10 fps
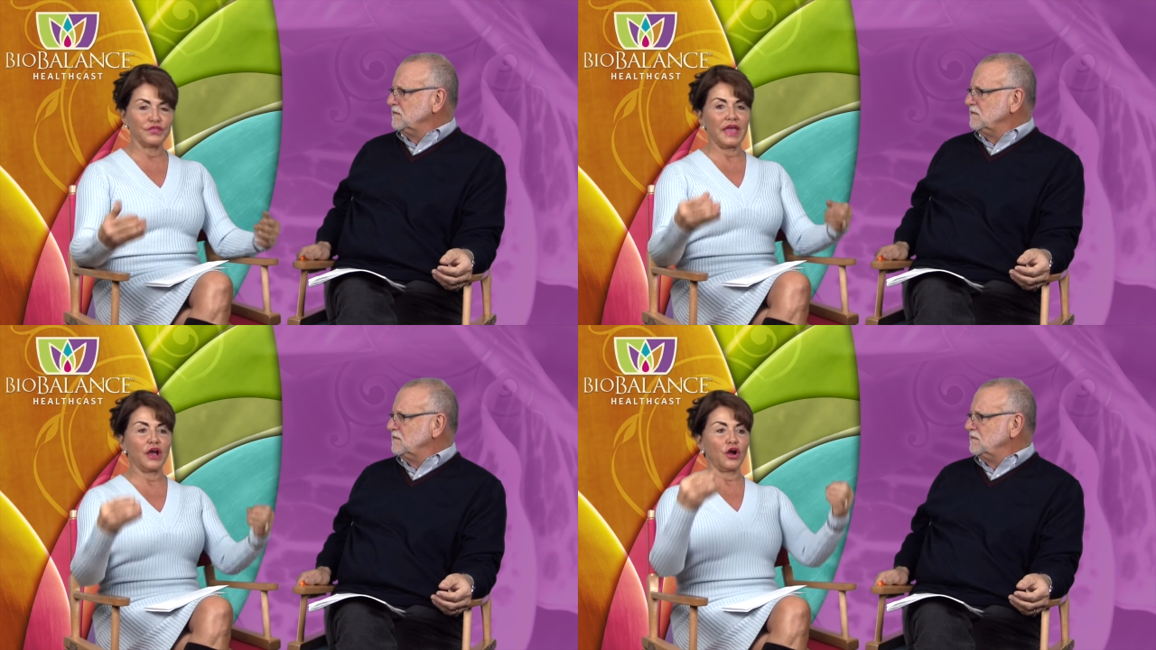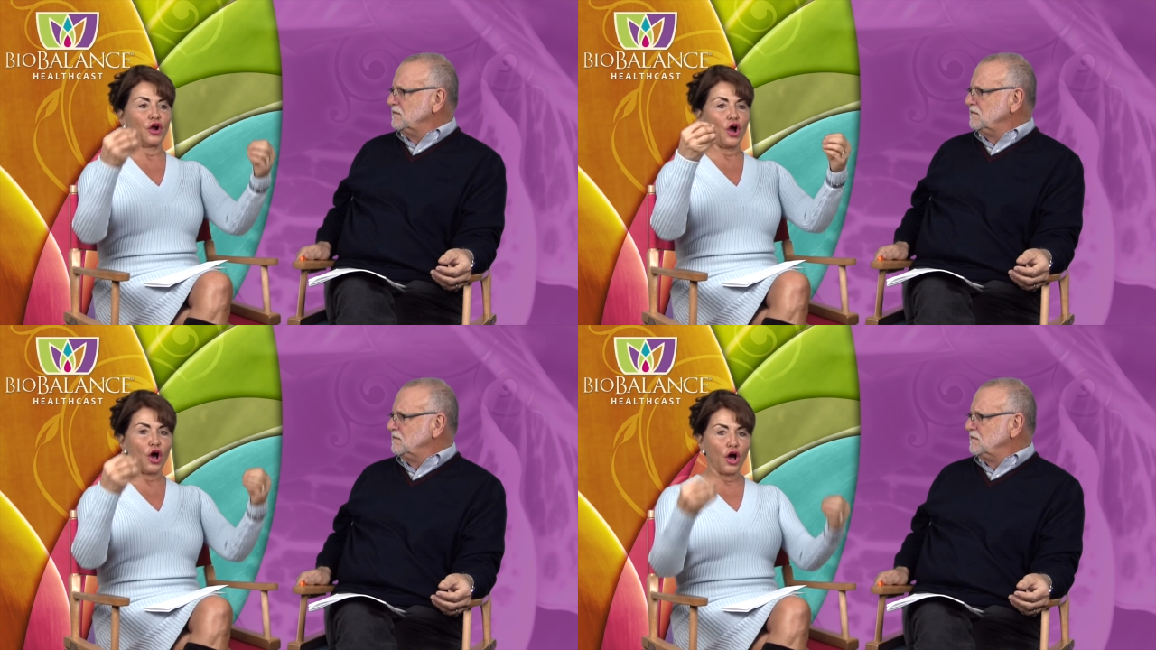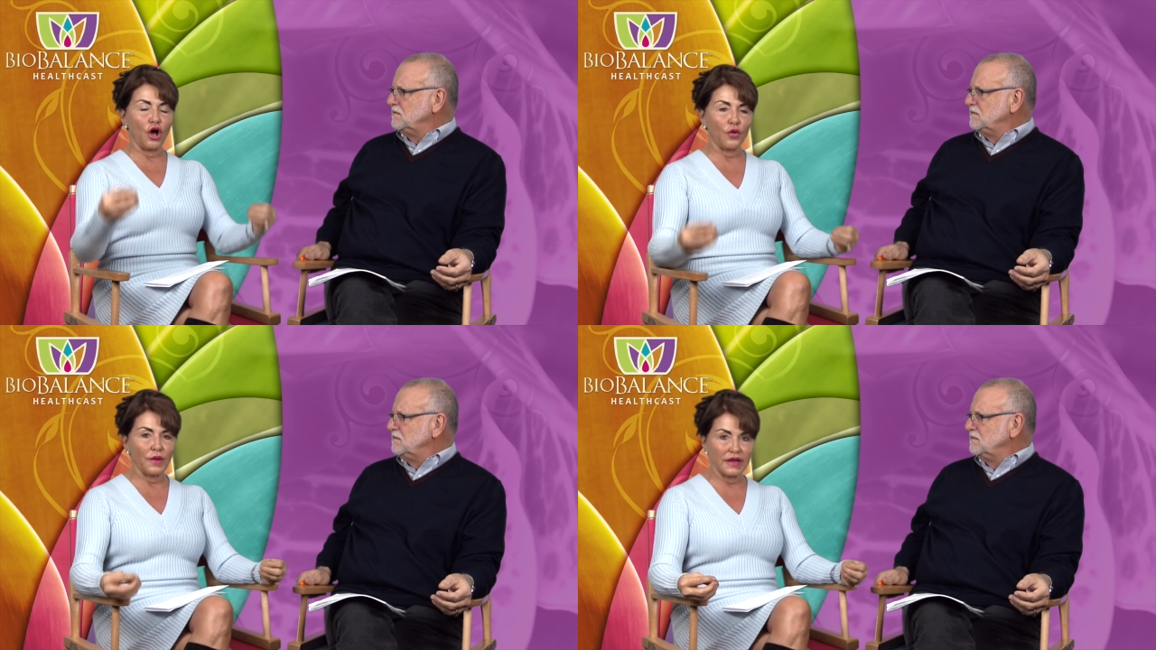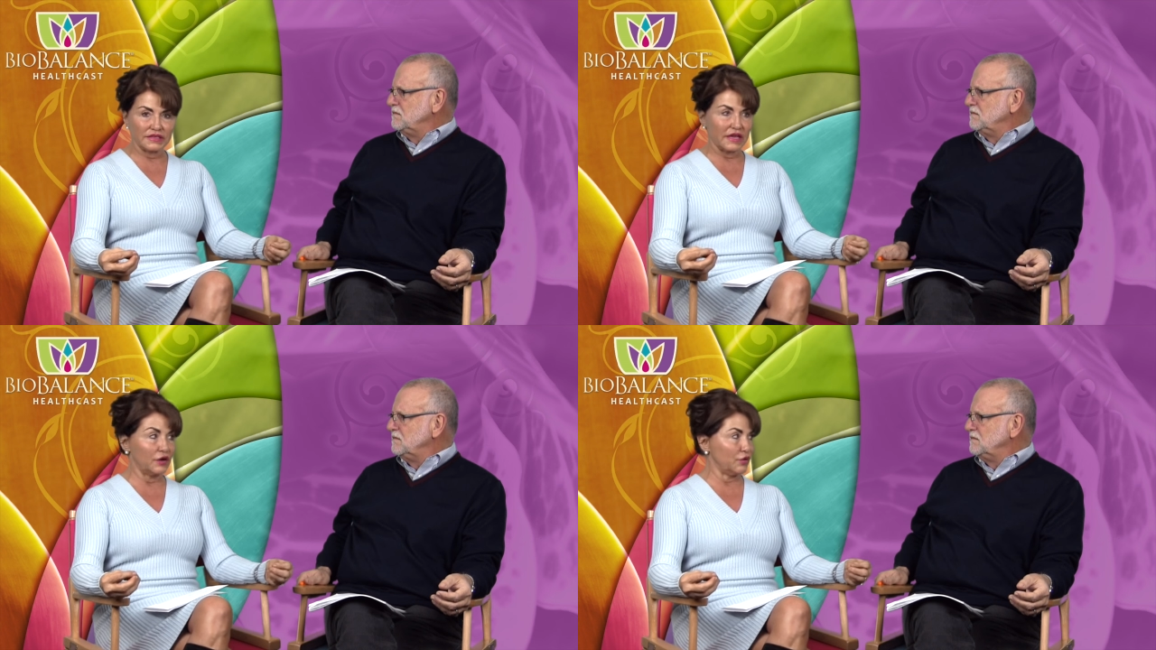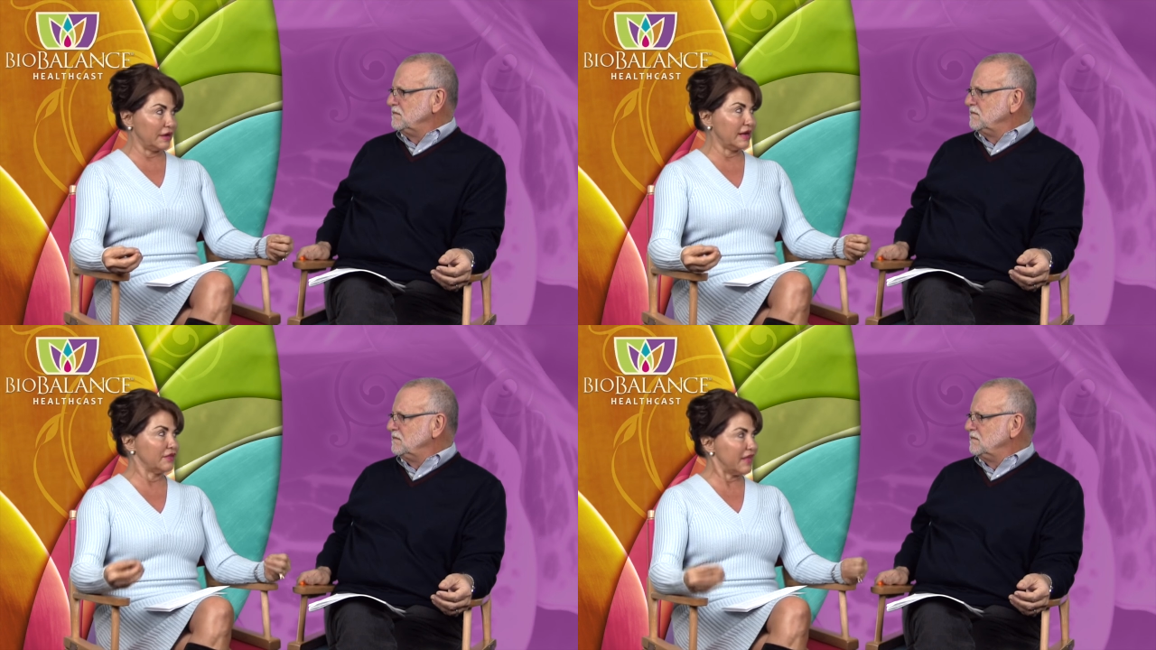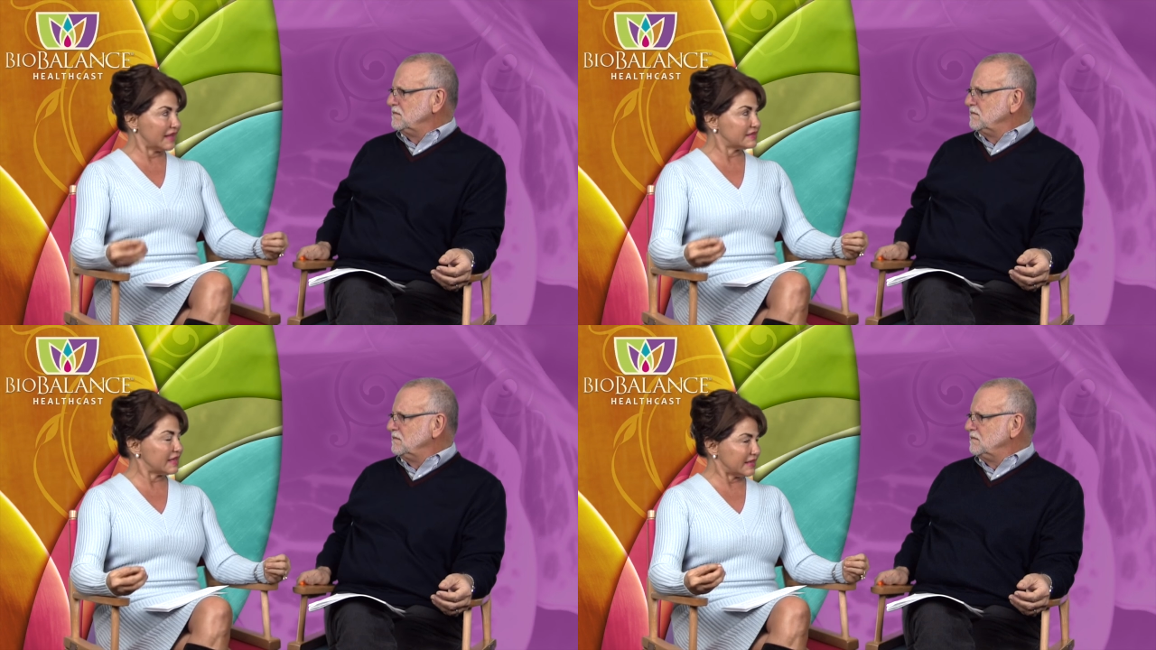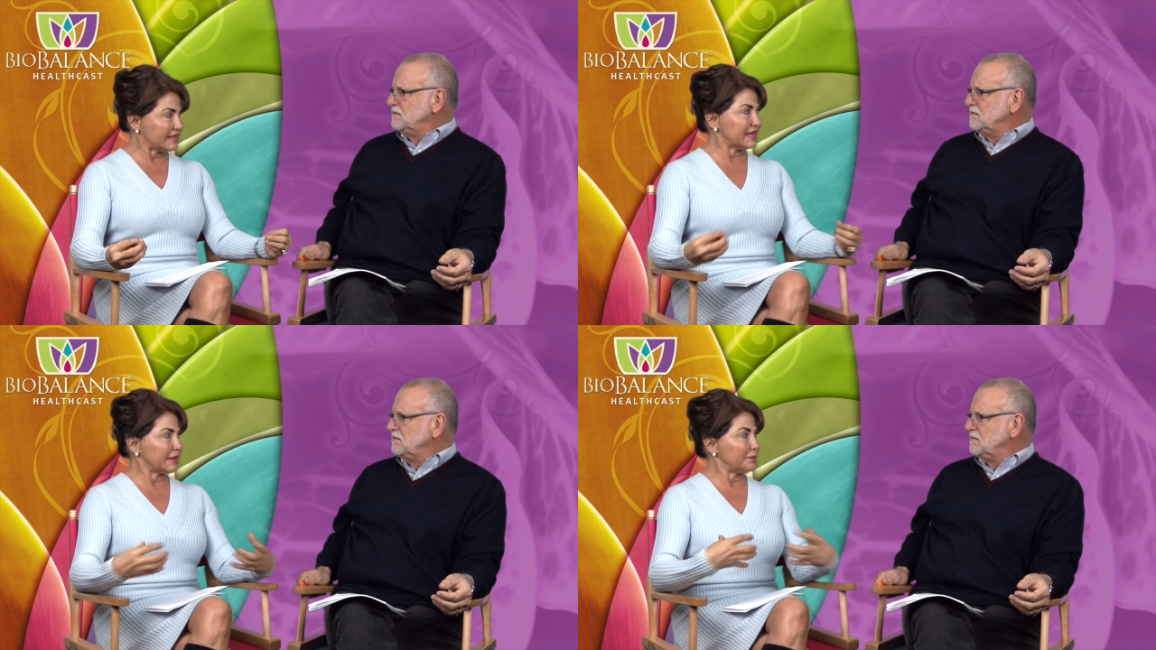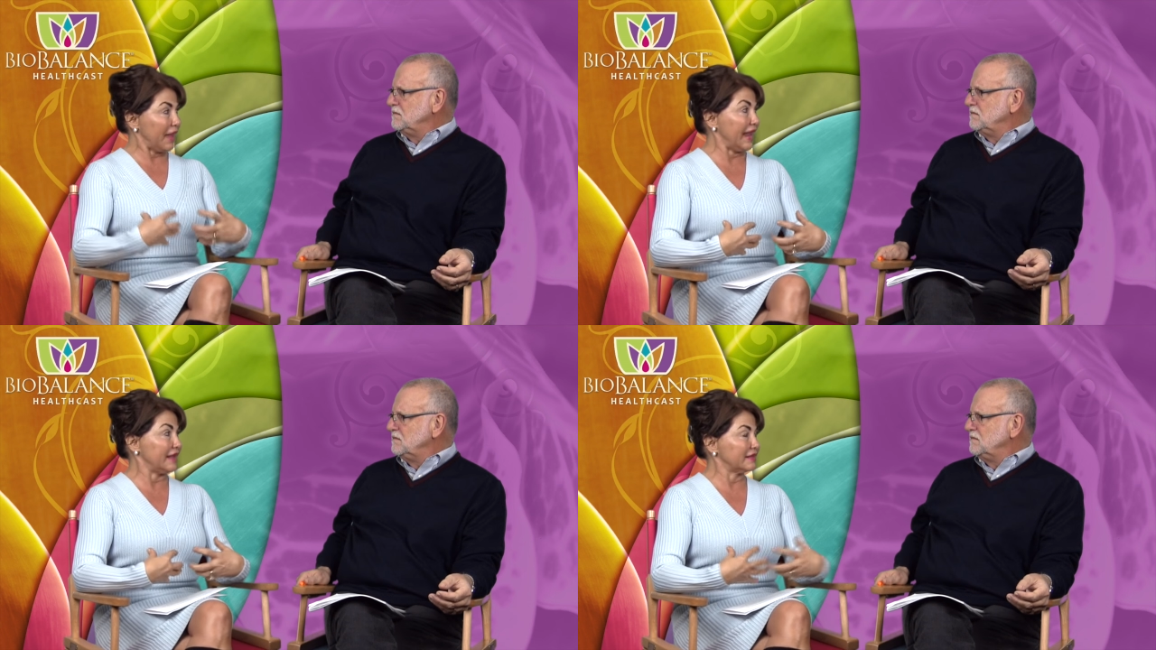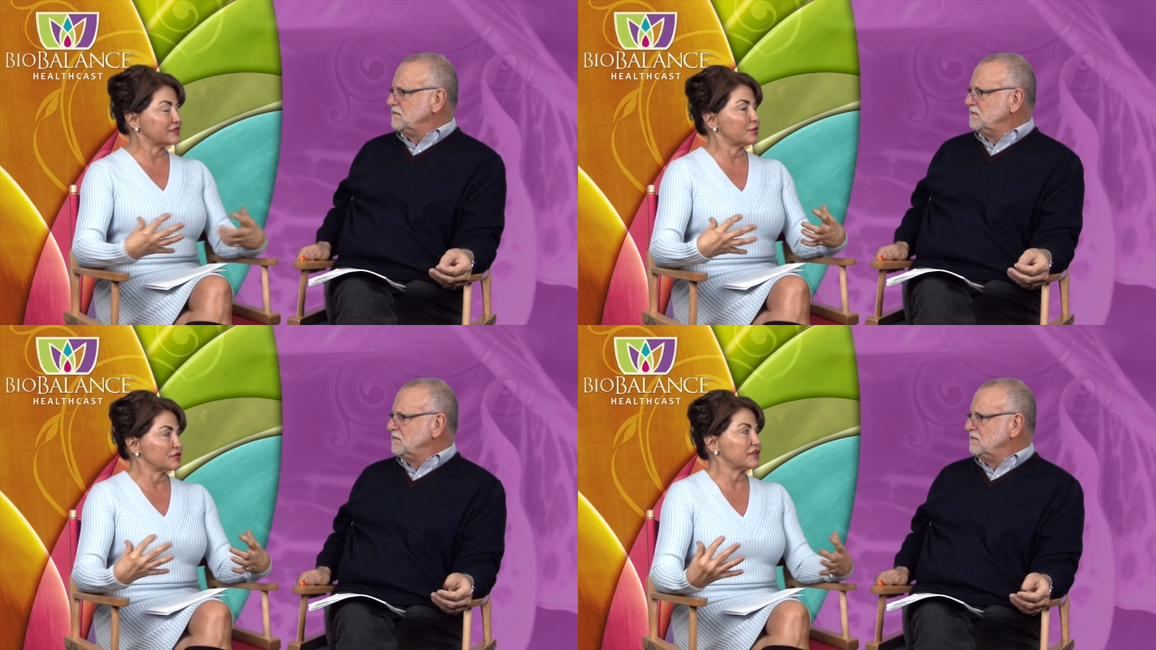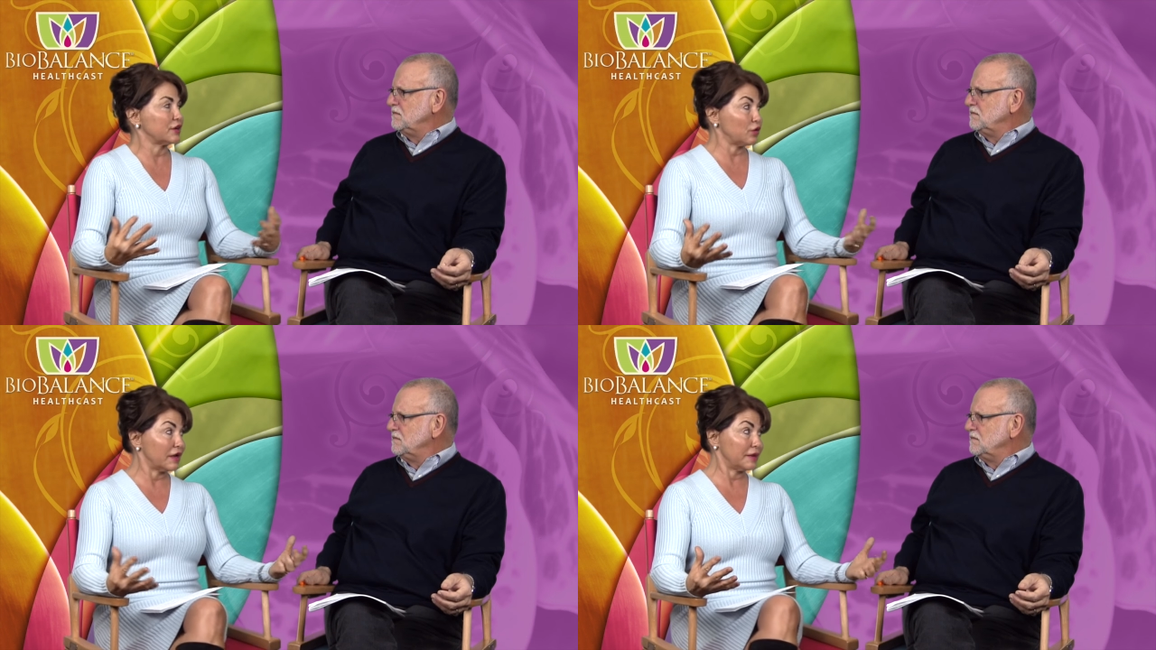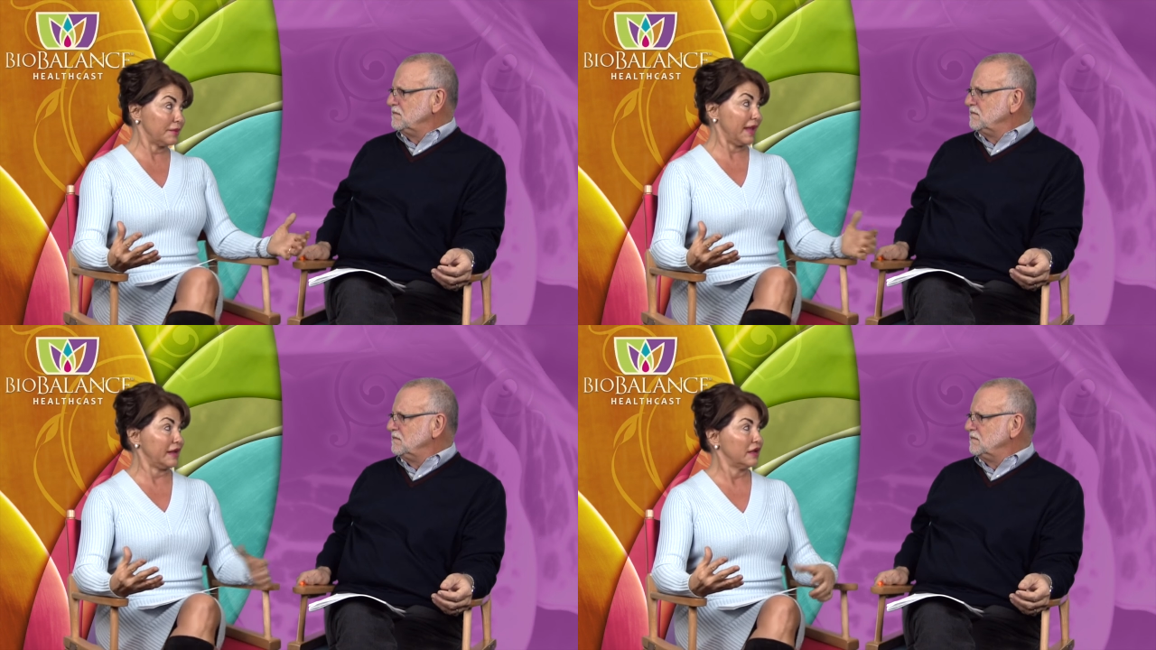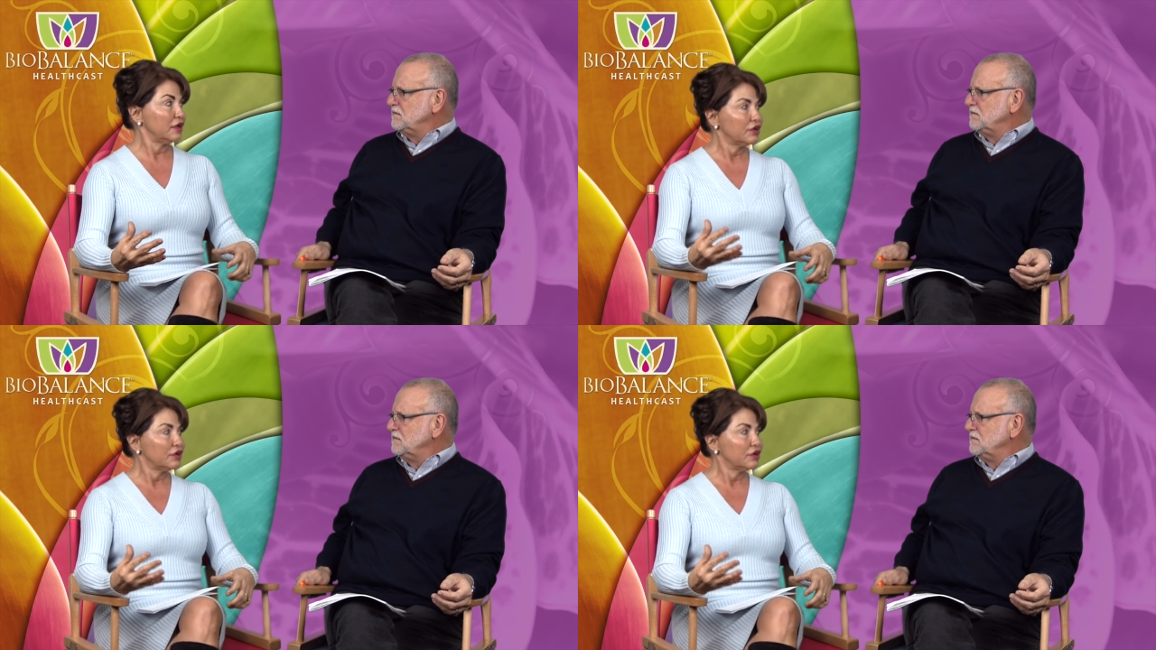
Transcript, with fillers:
Speaker 1: They are always hungry. Now that's that's like pain. It's almost like chronic pain.